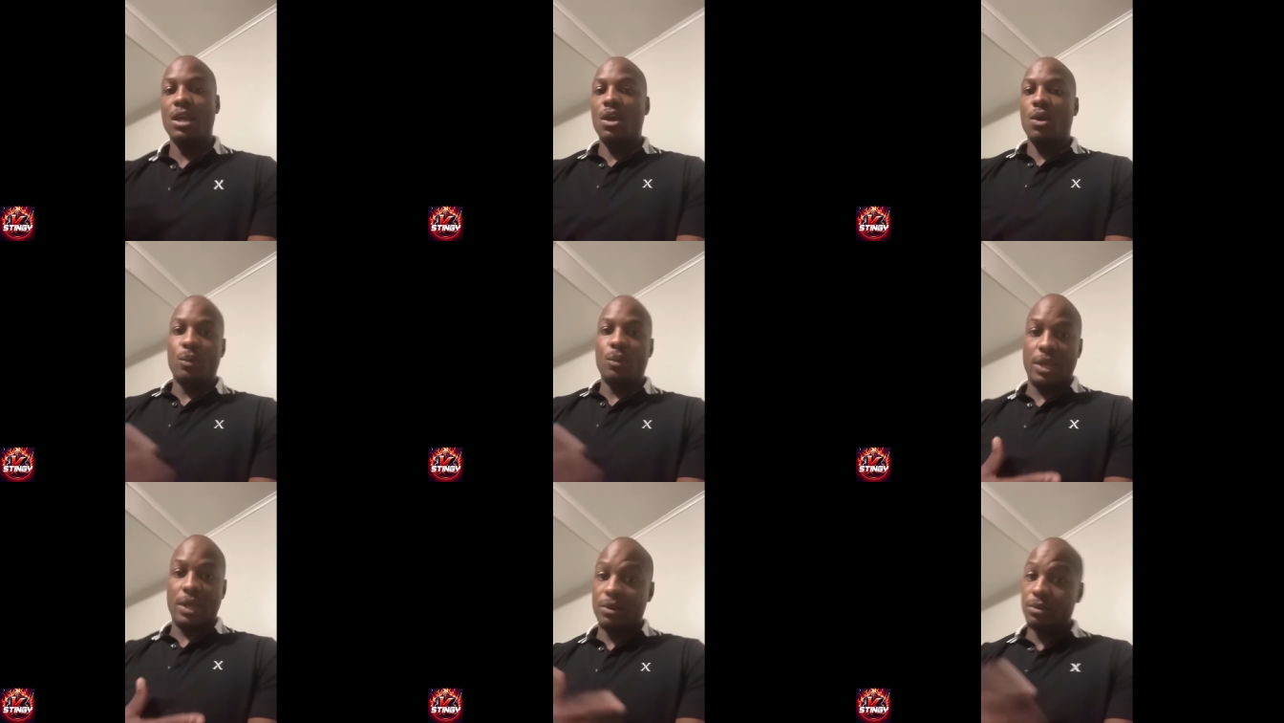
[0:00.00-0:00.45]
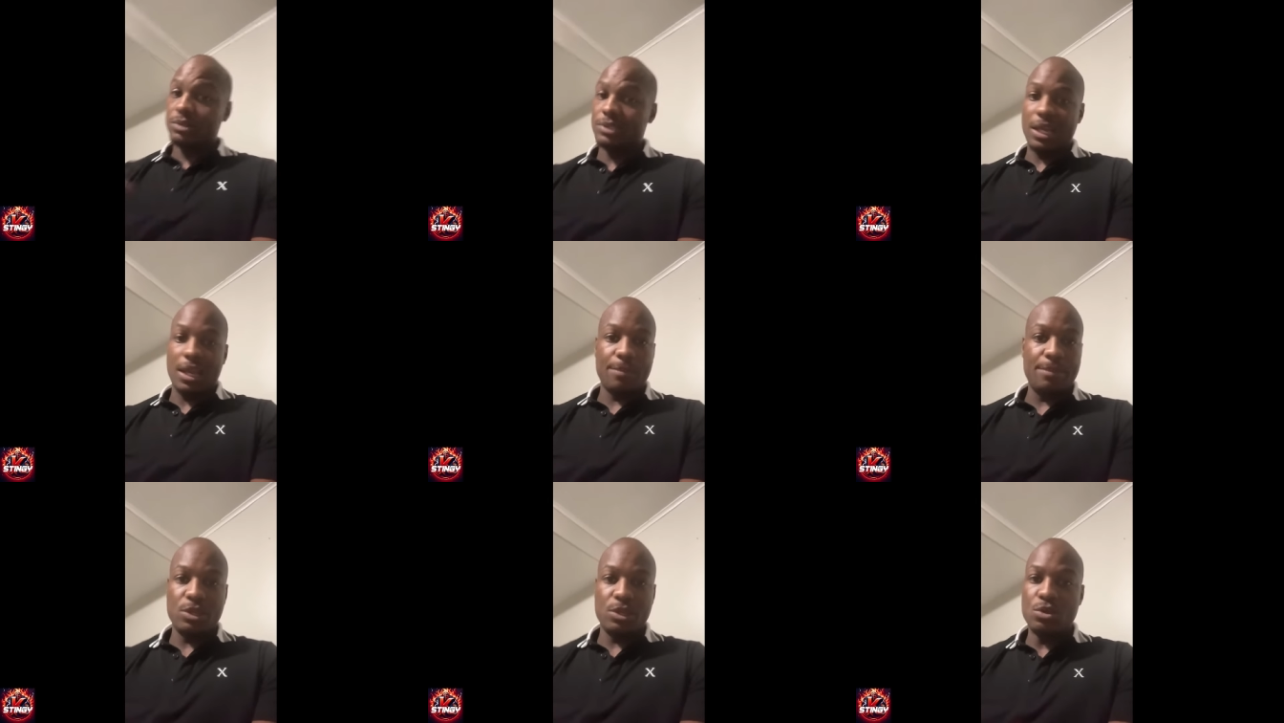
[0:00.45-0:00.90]
every
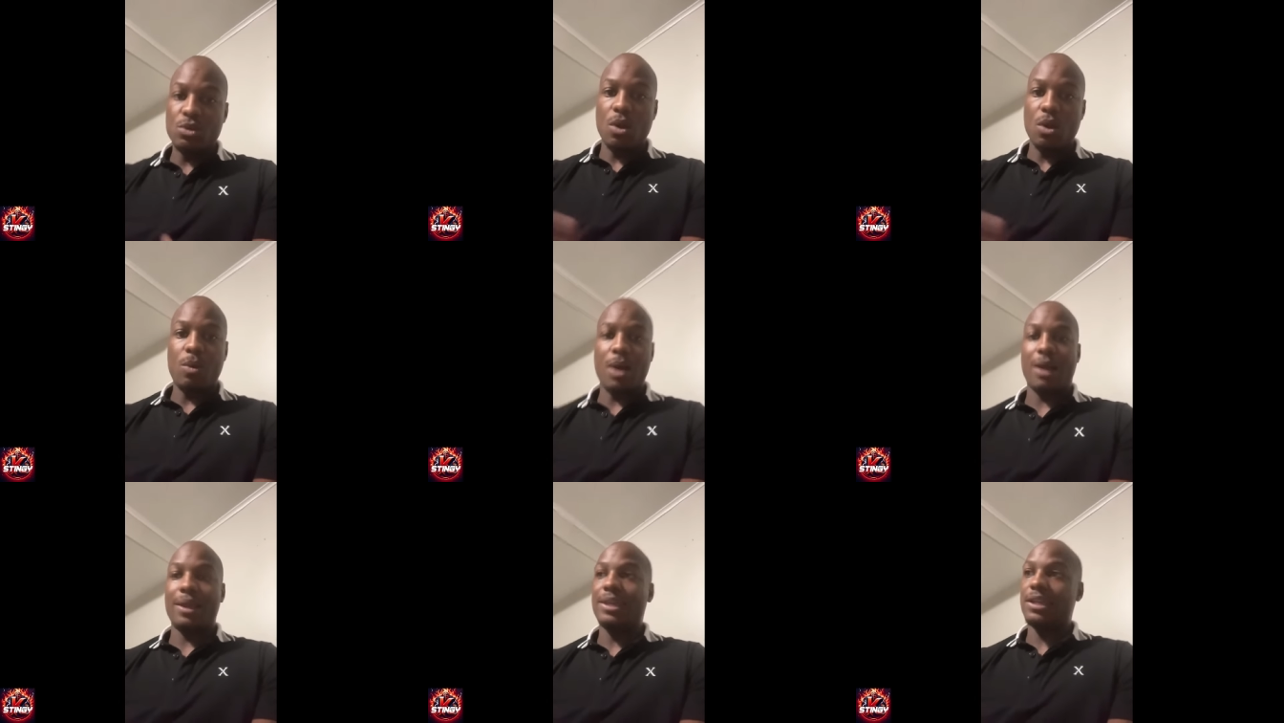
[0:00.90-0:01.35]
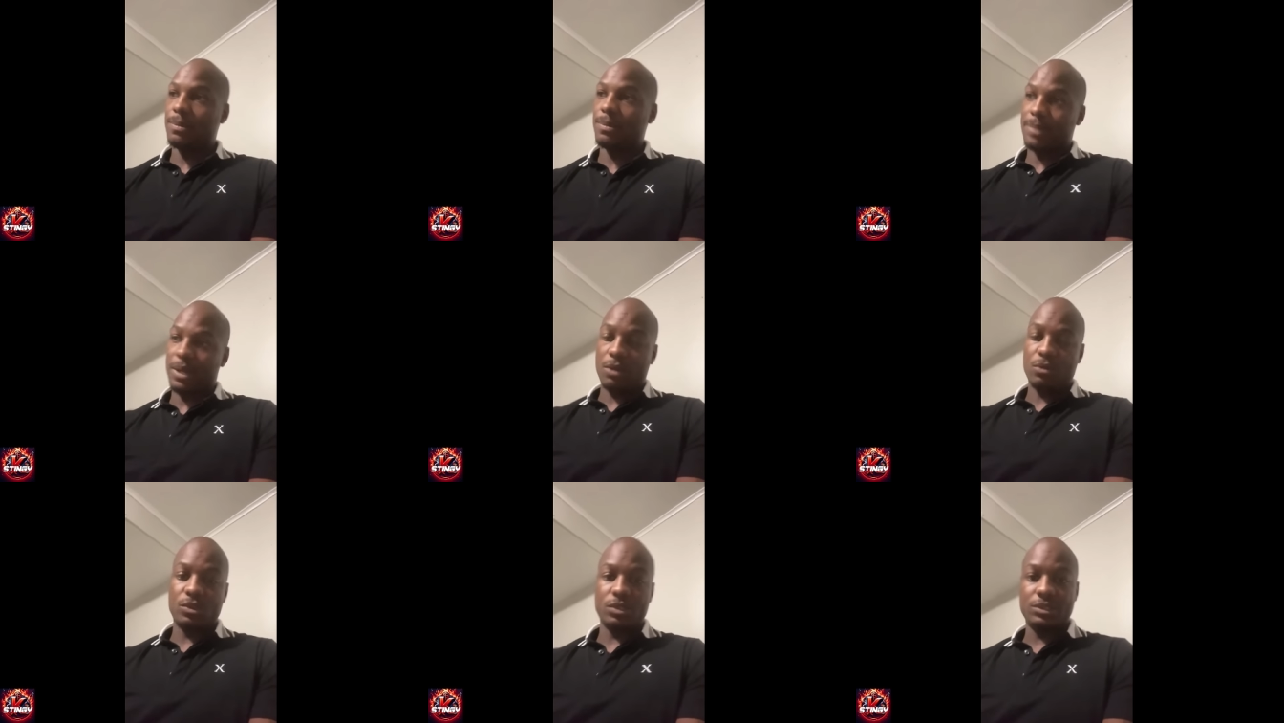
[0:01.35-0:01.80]
time me you go out,
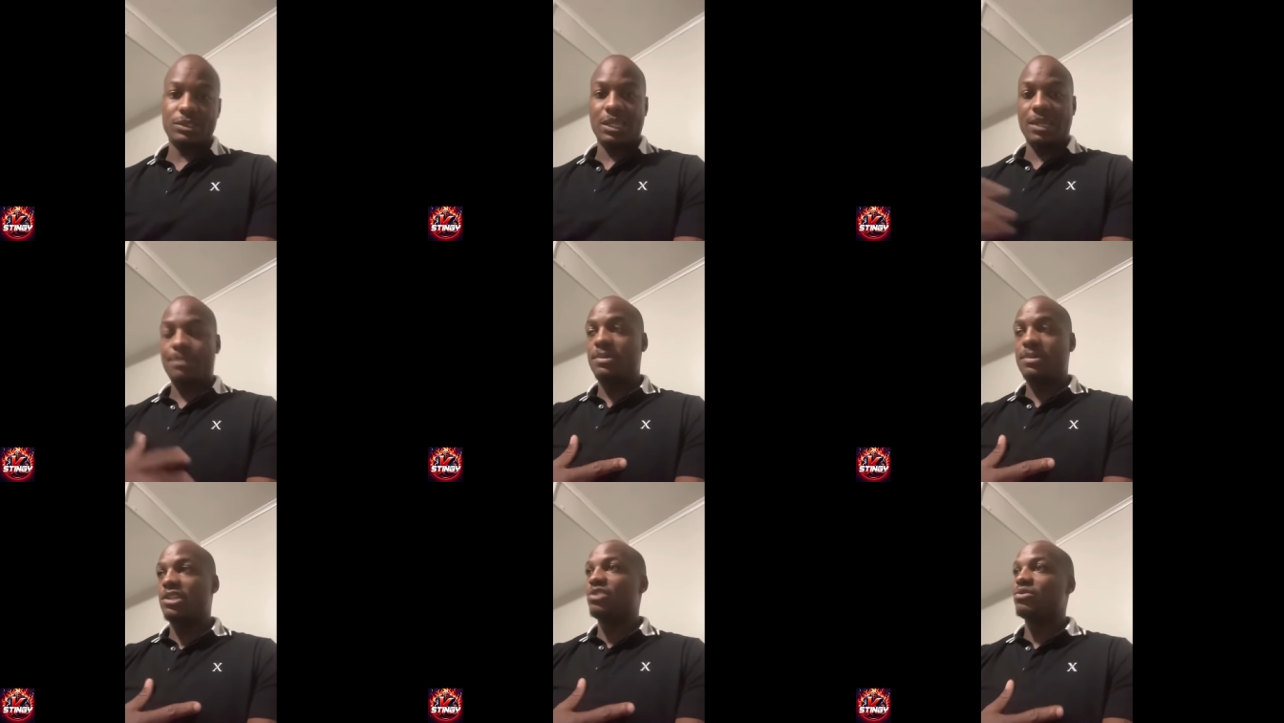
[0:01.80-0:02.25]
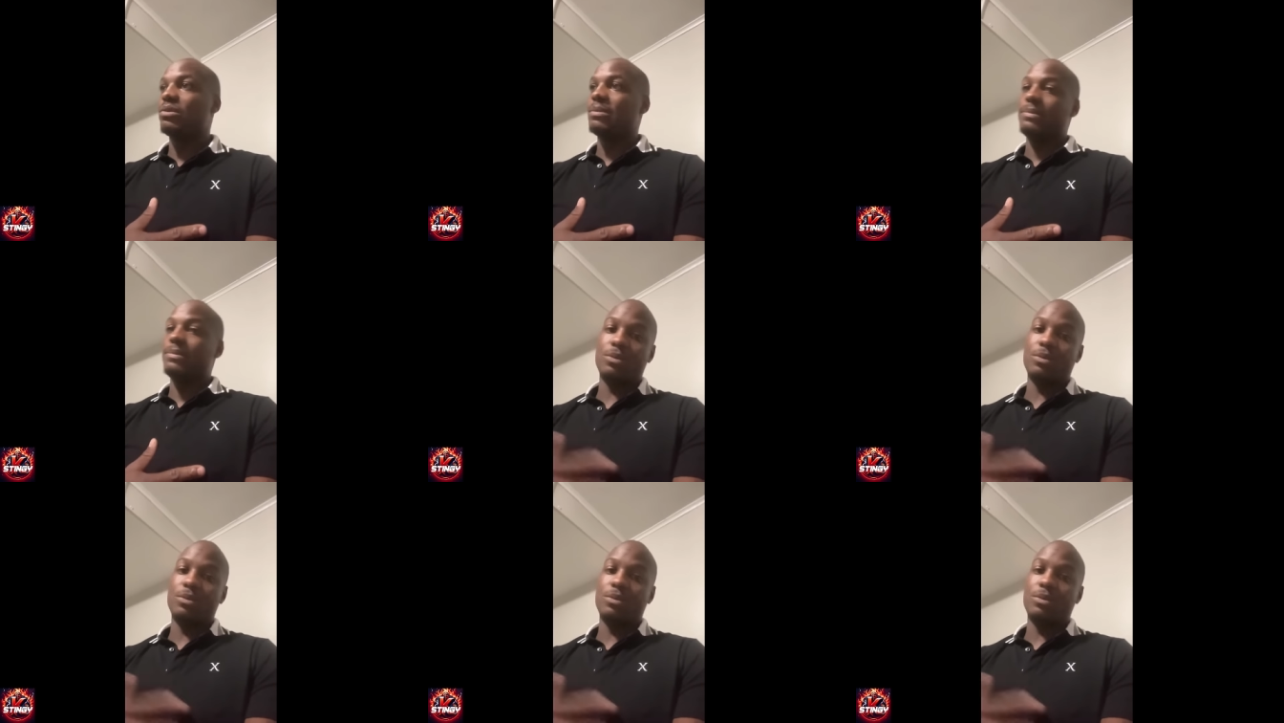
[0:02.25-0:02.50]
everybody want to take pictures with me.